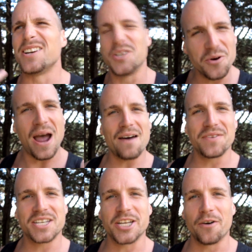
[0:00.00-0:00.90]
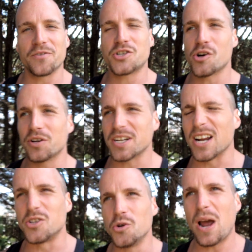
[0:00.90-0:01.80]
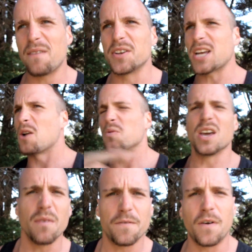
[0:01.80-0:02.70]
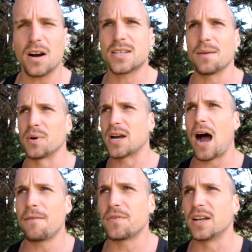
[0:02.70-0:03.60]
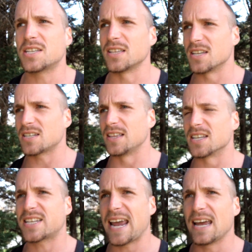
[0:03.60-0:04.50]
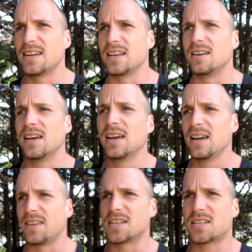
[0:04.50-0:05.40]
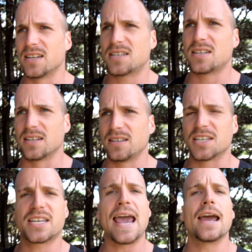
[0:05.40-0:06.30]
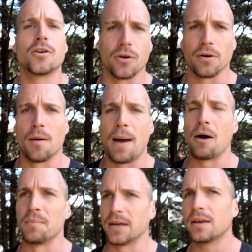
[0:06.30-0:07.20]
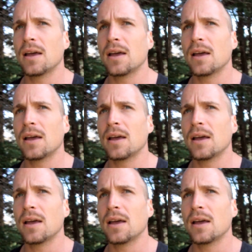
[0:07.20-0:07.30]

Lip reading: do have this self-assurance and I do have this I don't give a fuck type of confidence in this candid this candor about me,